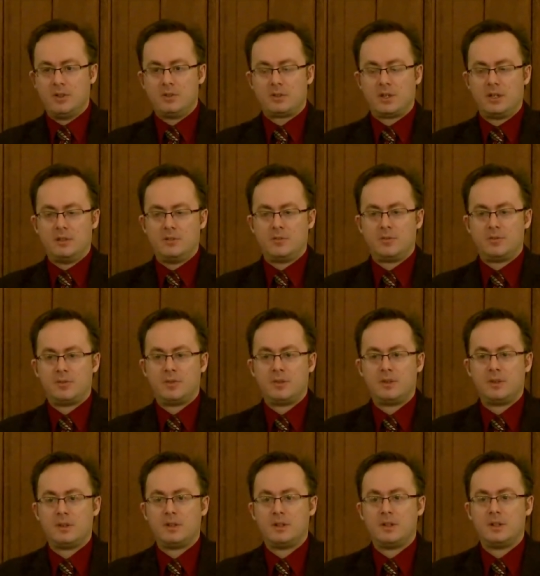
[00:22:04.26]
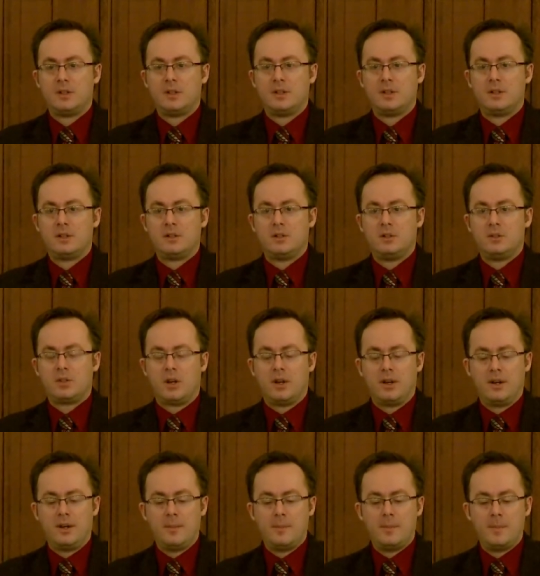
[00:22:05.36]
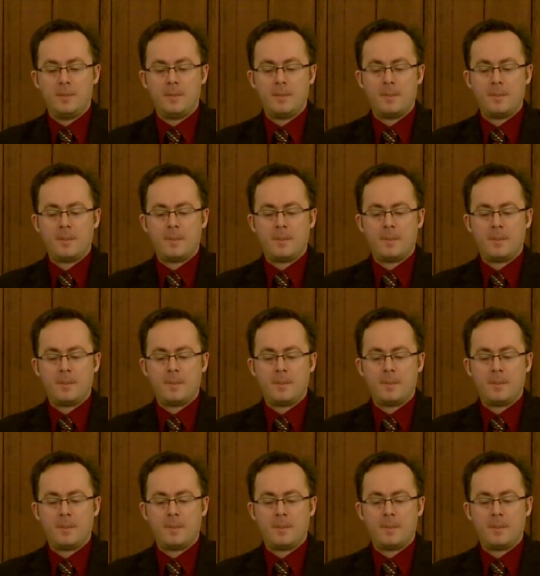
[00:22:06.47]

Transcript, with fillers: of his kind of good time,